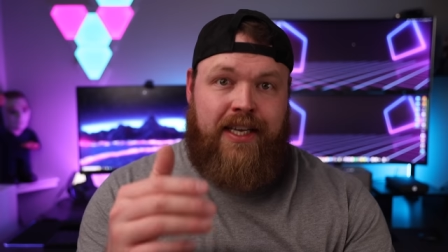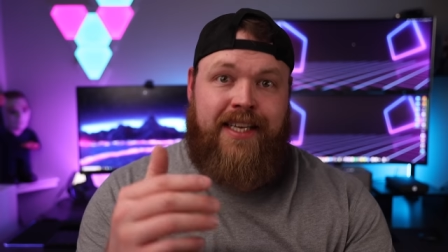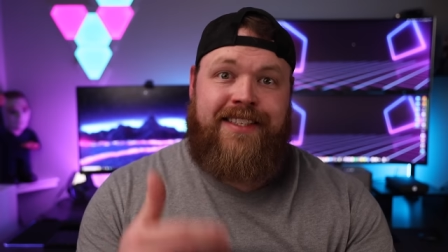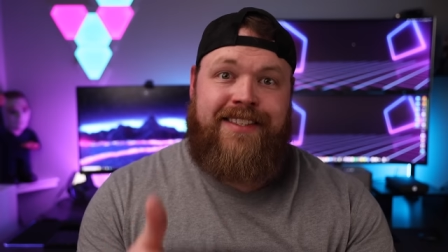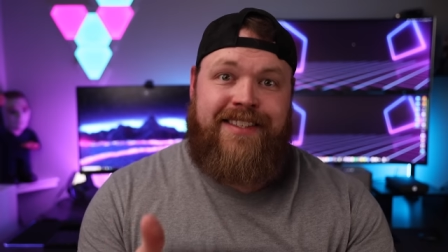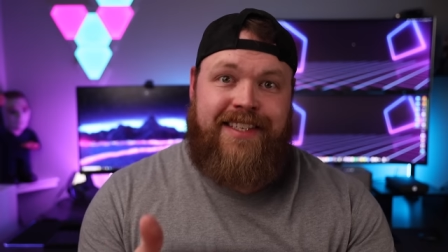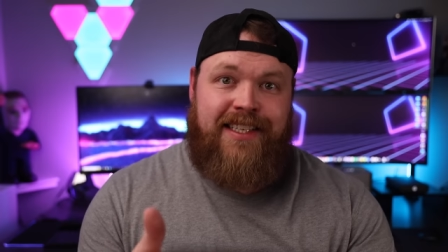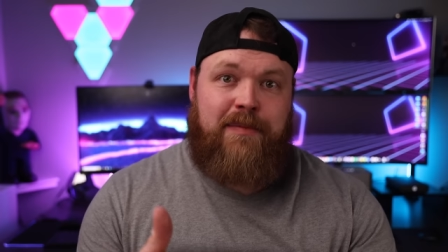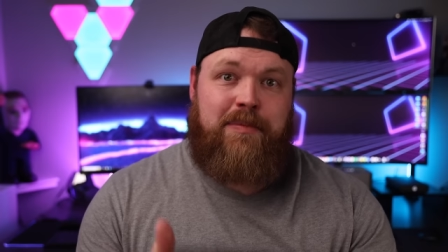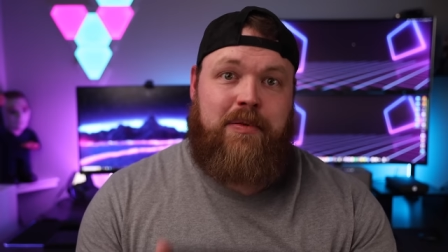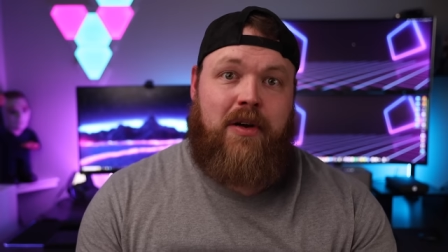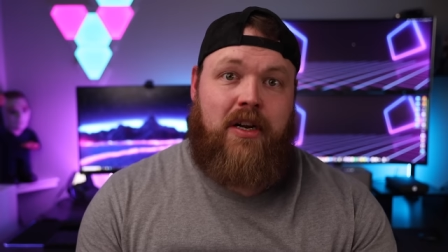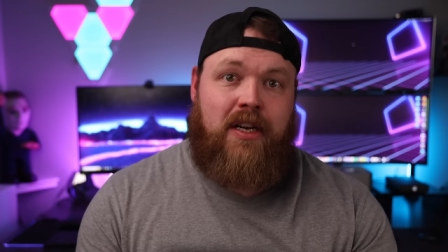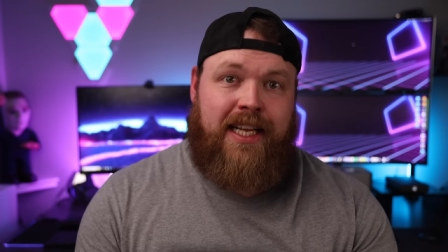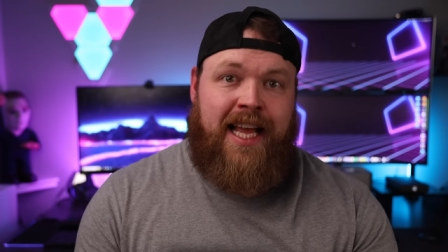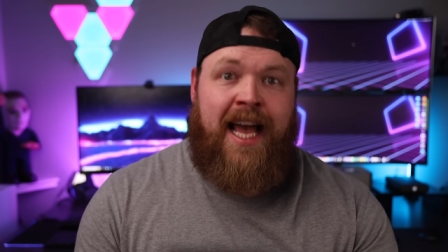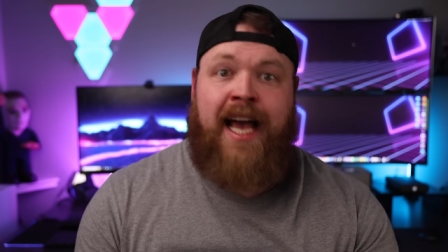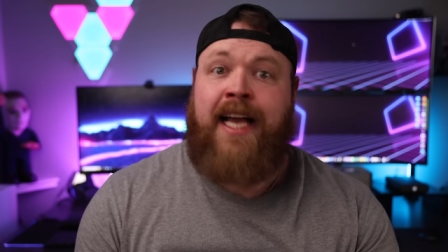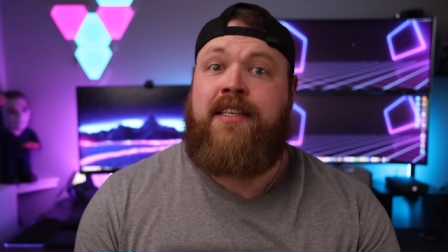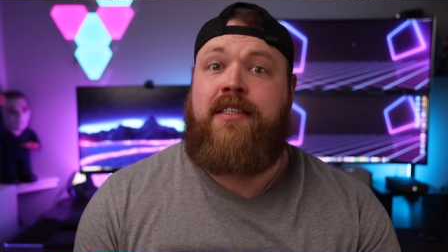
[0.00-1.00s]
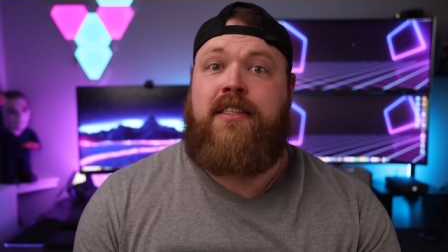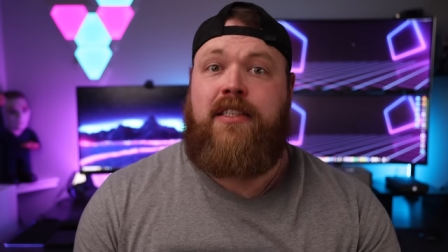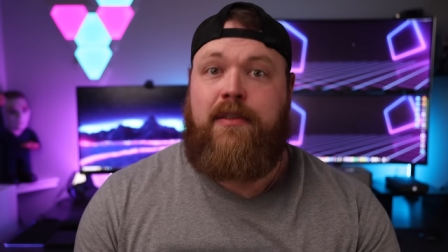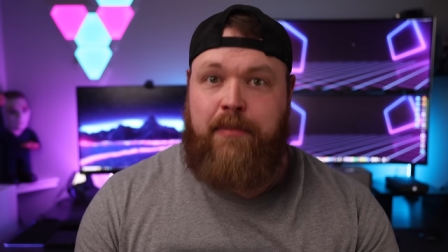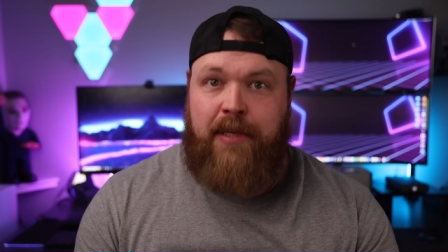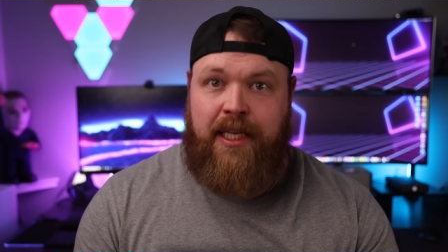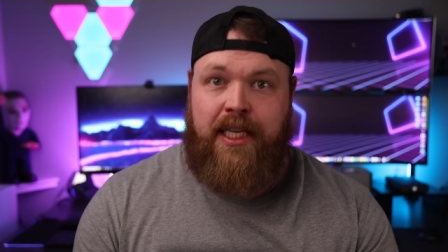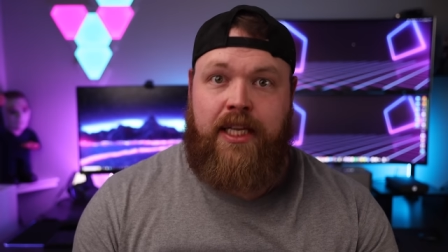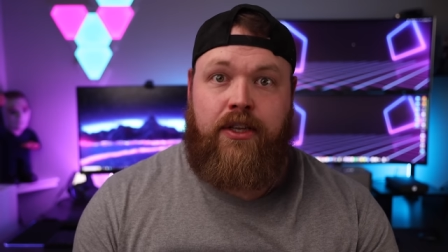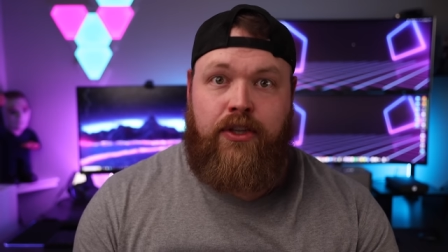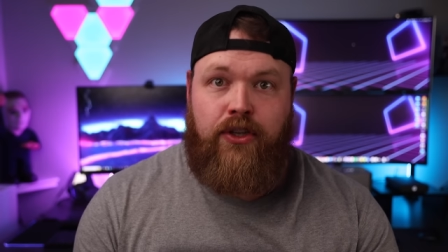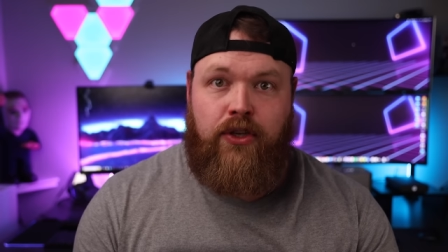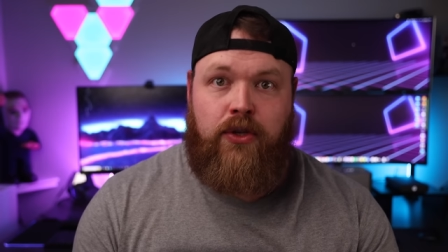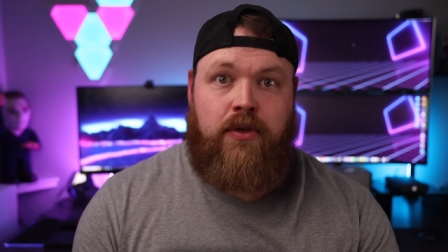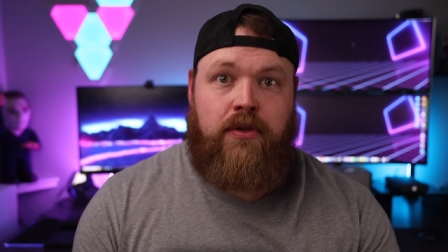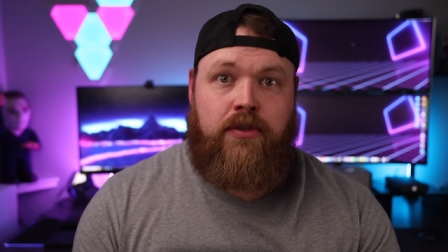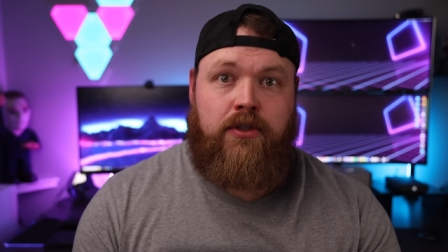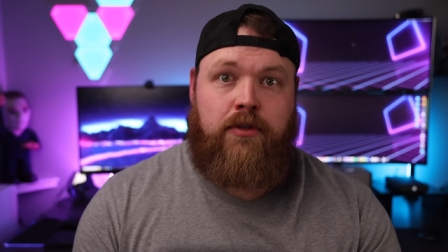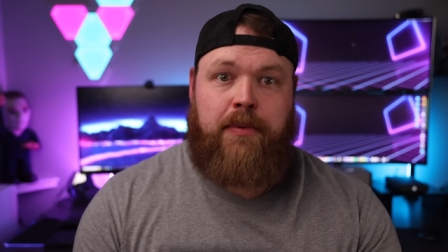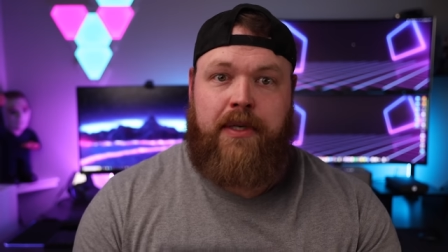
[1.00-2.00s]
I can see the product actually being
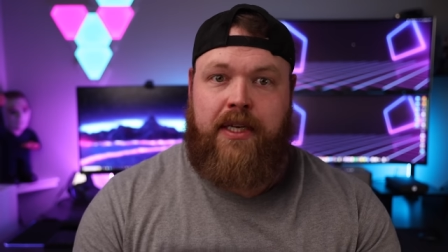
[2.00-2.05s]
used,